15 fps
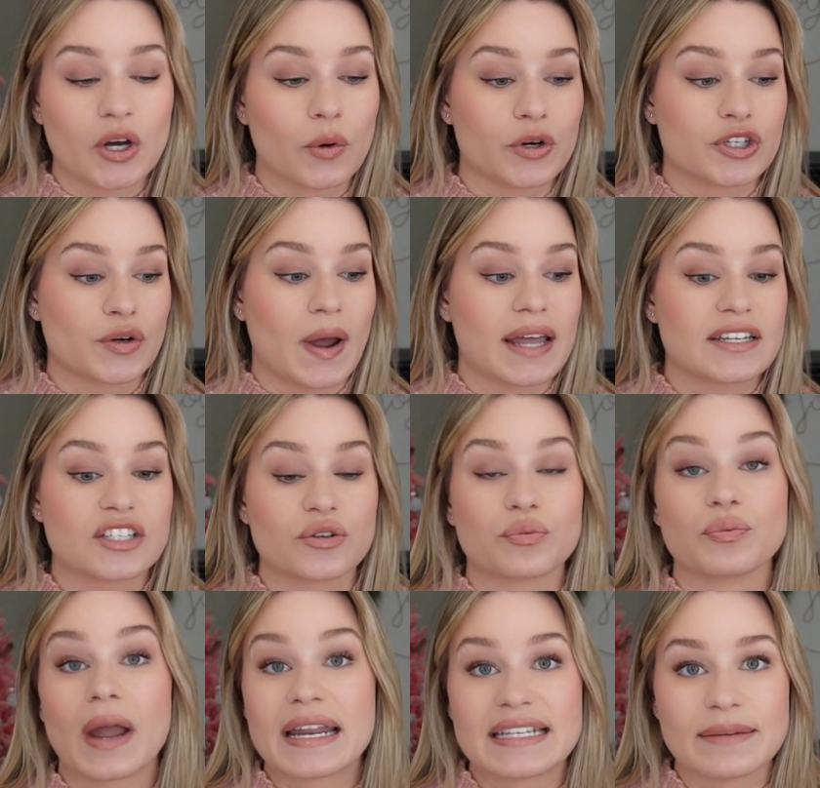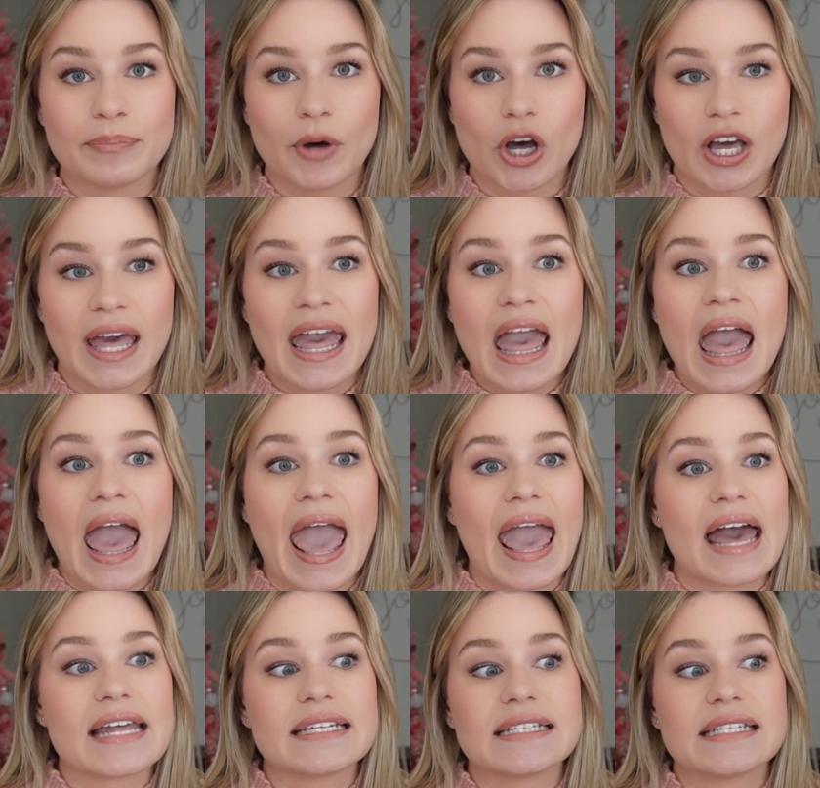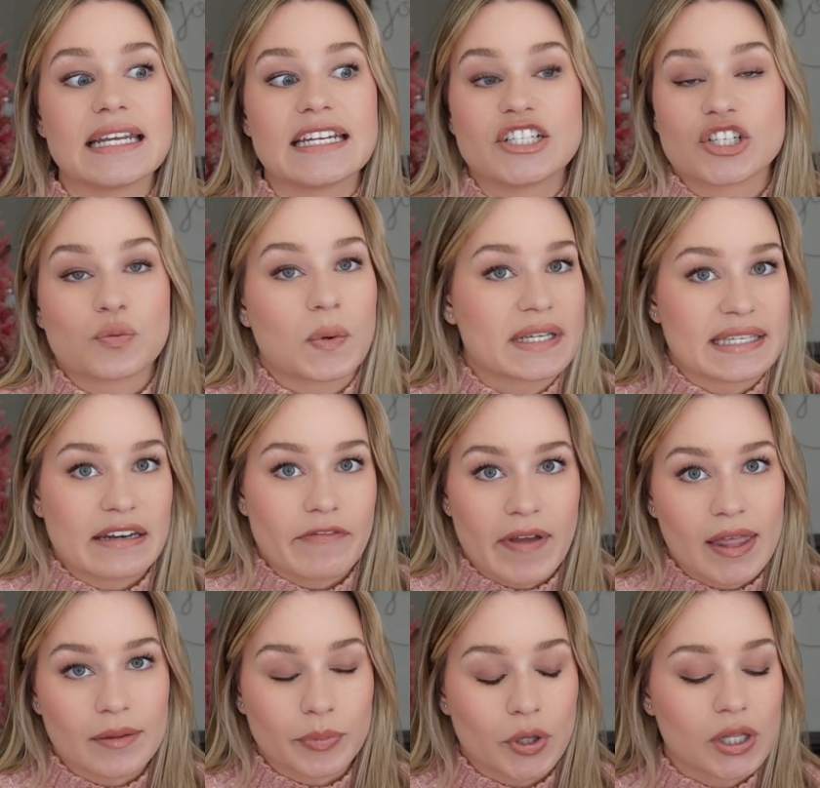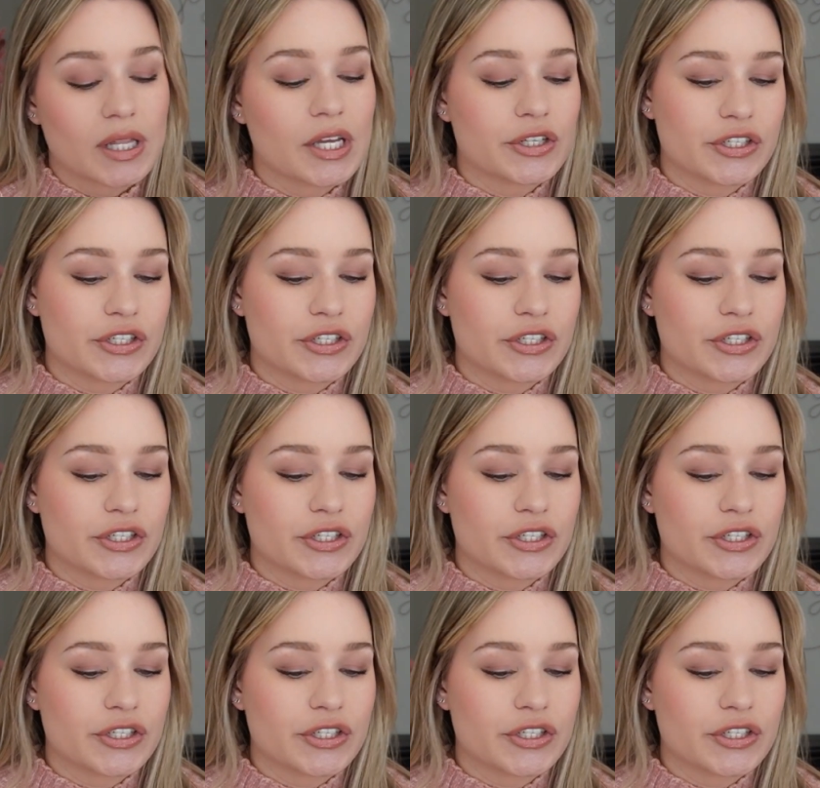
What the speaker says: or tried to rent a book and it just wasn't available.